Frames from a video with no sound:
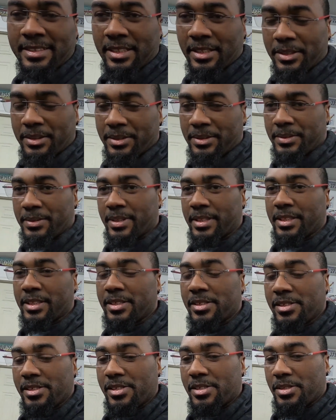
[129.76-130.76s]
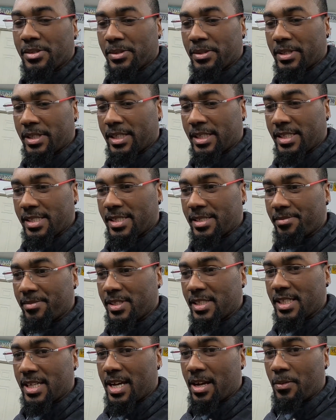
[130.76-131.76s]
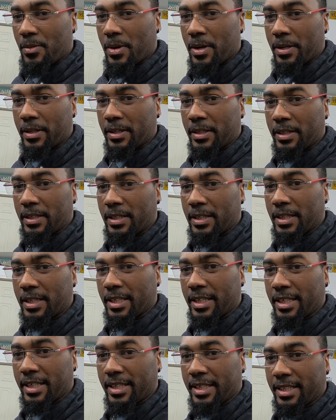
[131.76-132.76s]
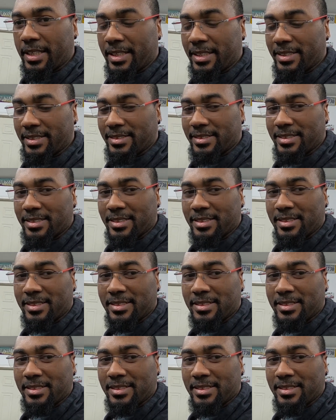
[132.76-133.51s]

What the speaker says: So we're gonna go to the store, get some DI water, and